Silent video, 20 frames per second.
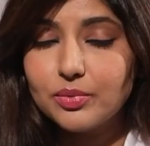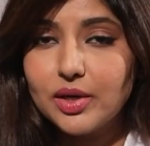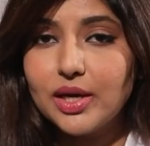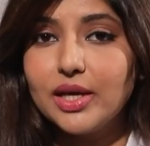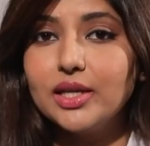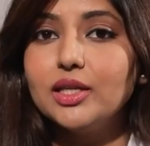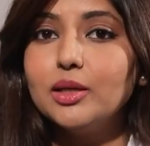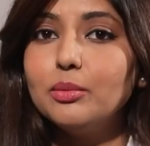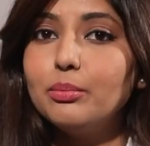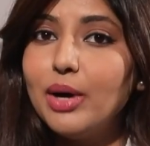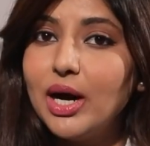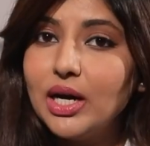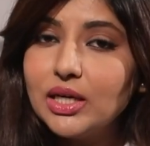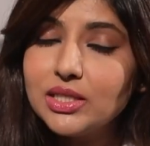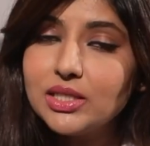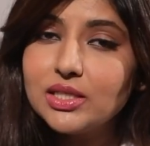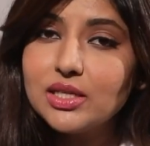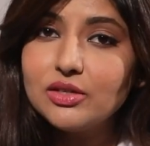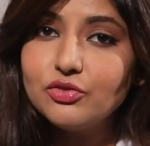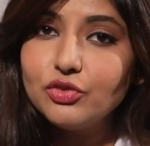And the marks
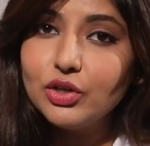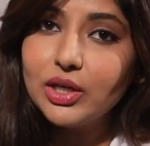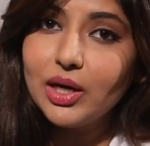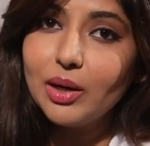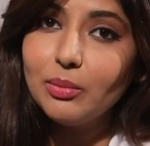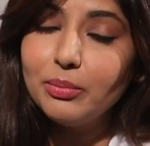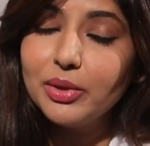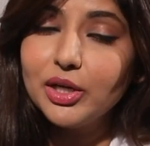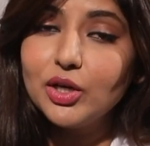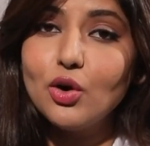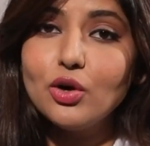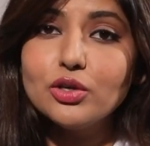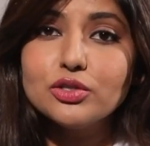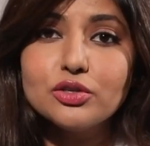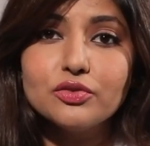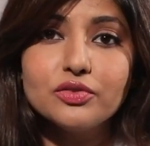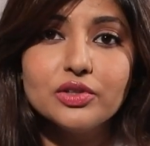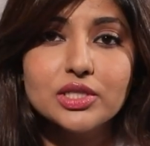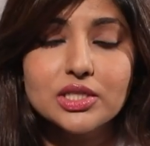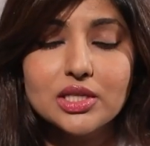that will come because
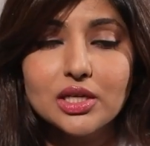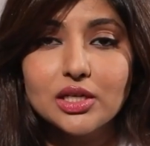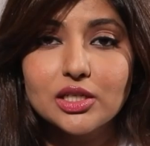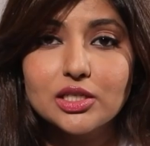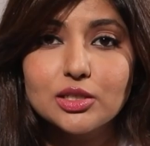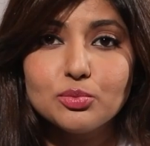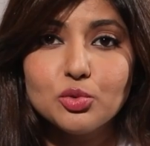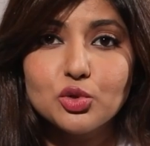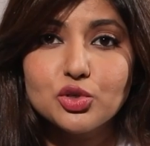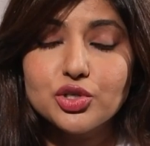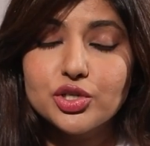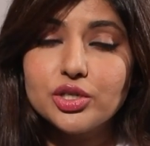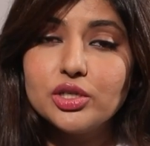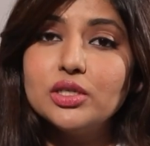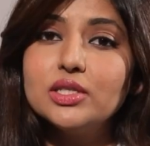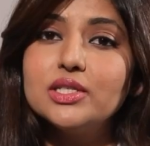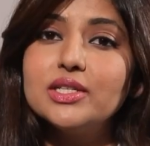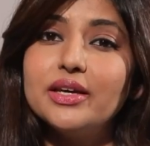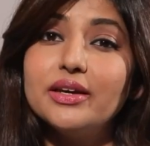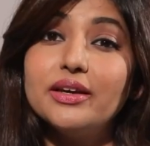of the sun exposure
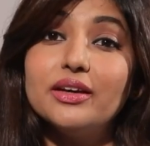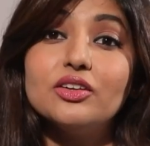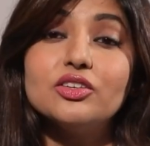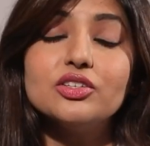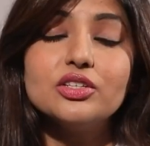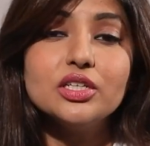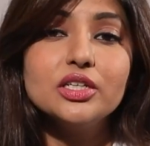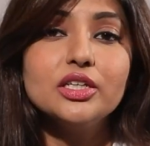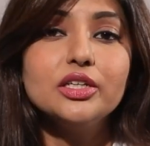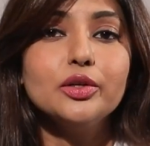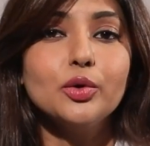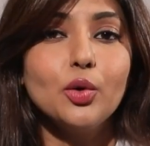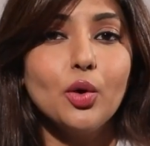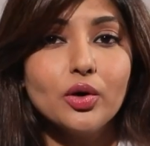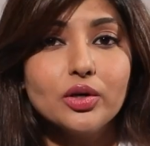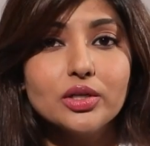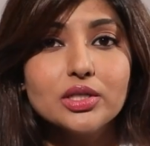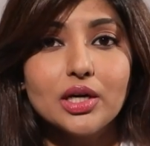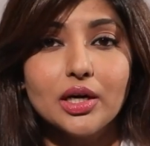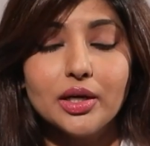take really
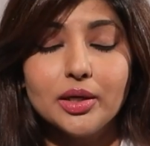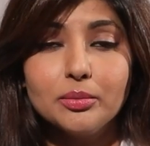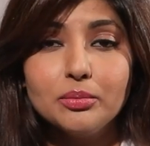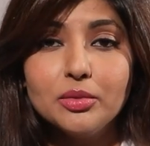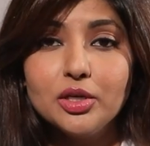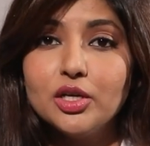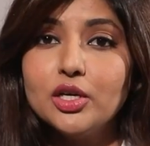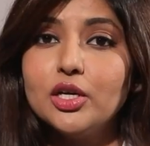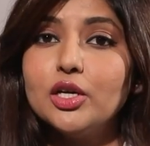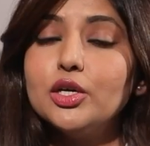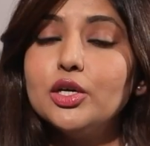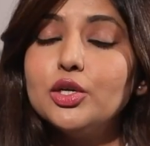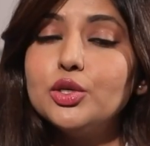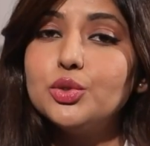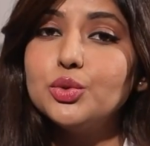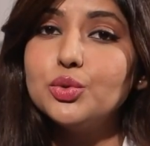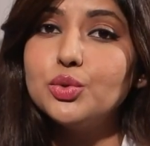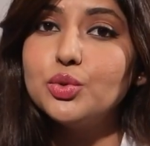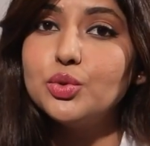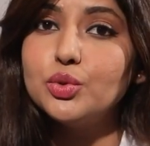long time
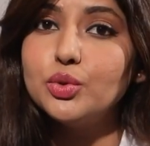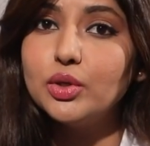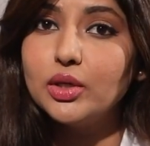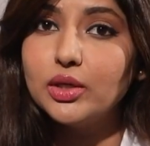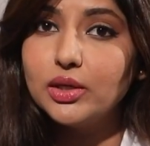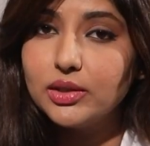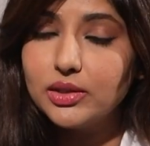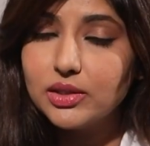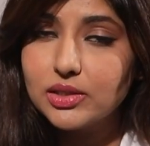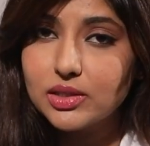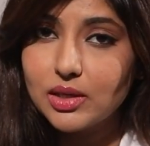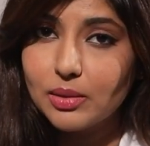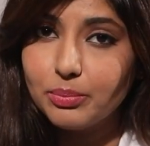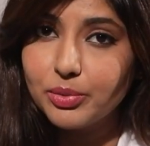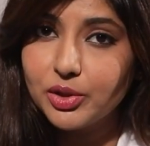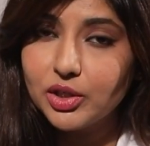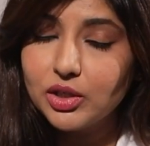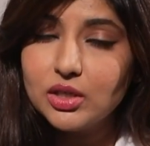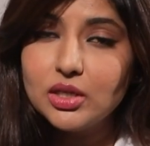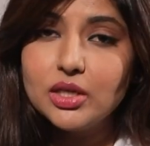to
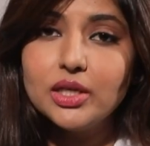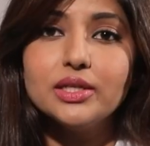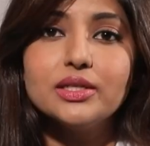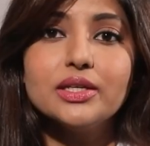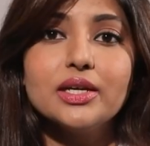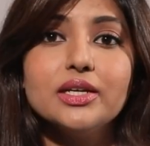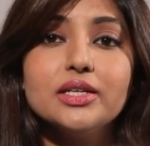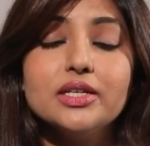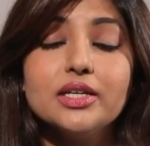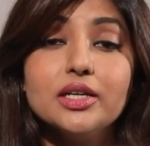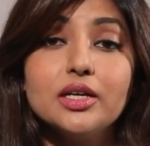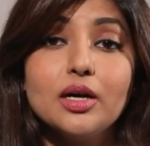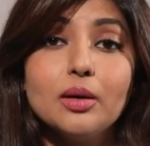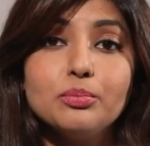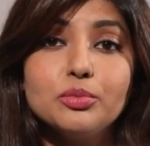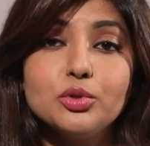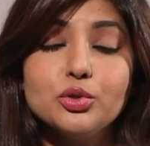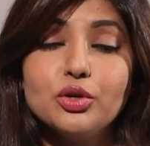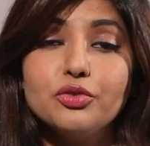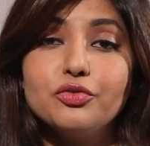disappear. It can take
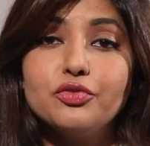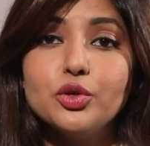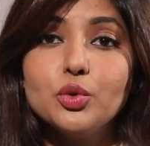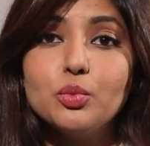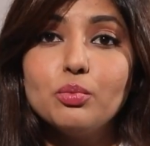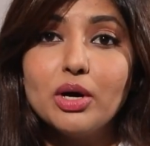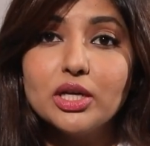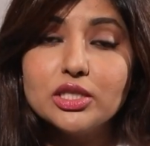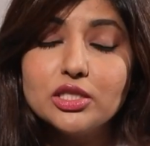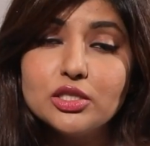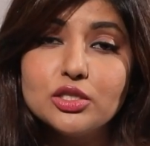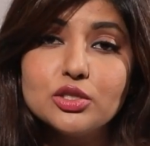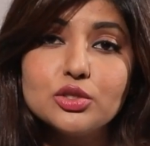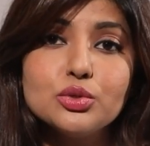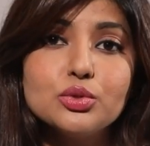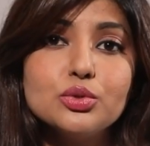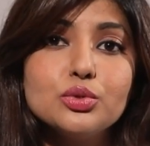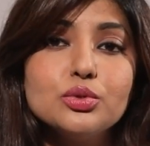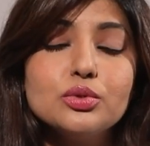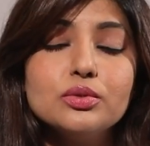up to a few months
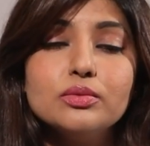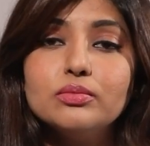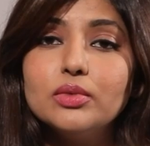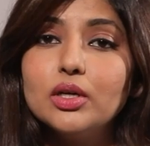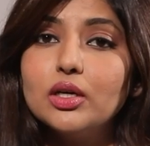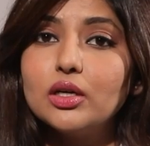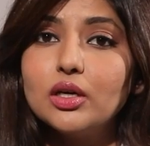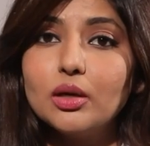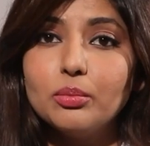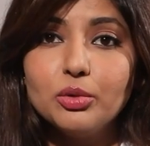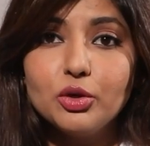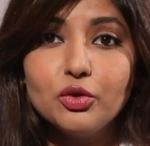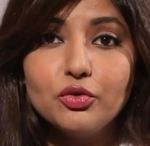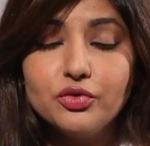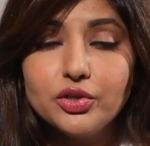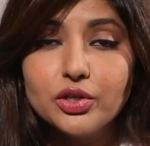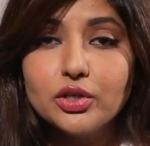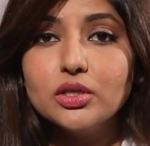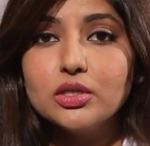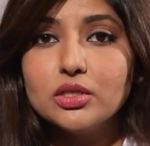to a couple of
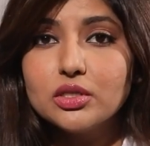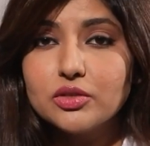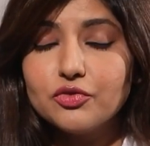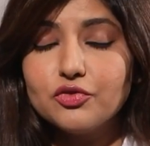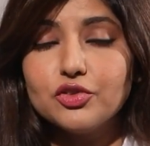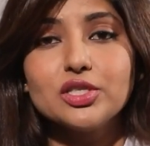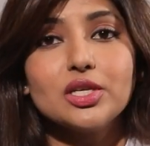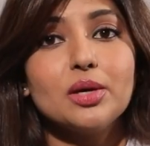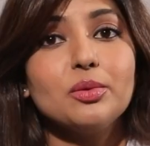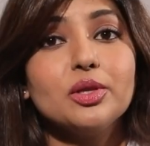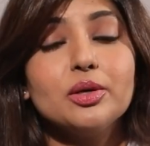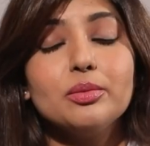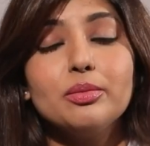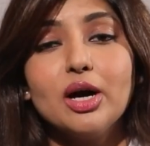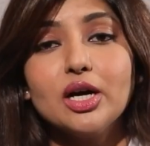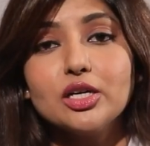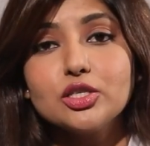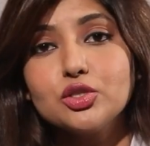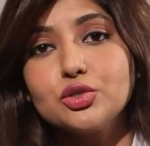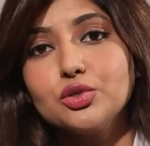years for some of the
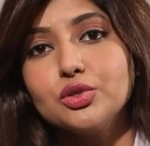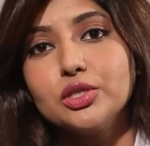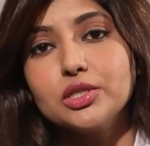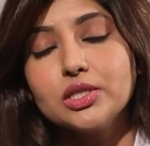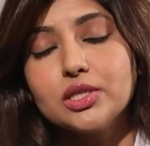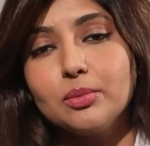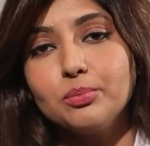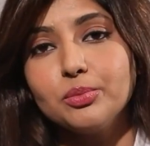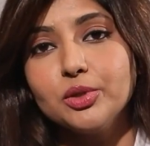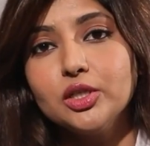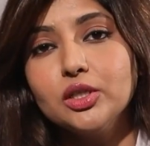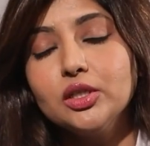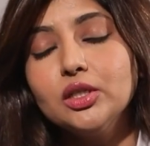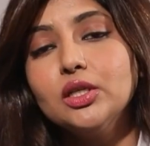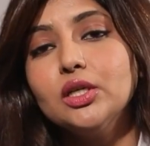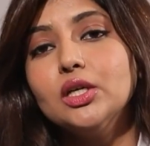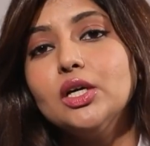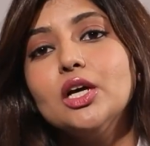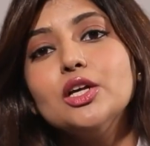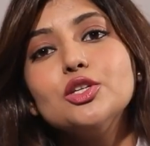marks to disappear.
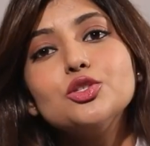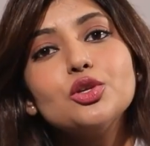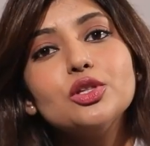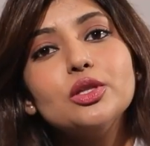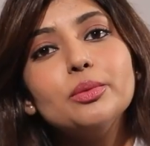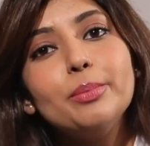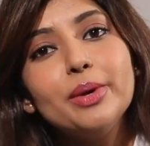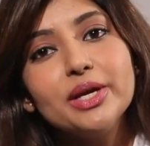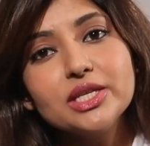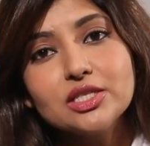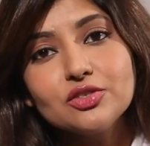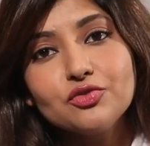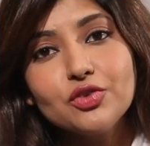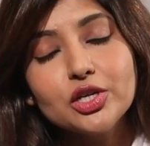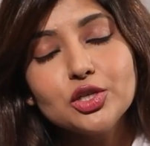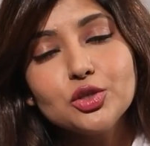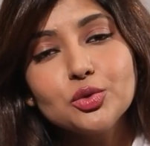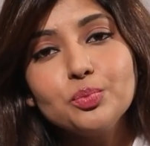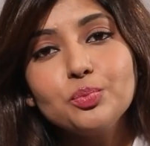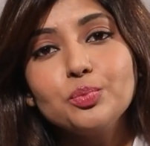So the best way
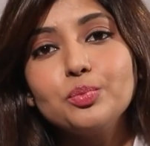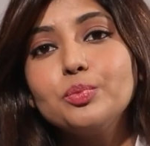to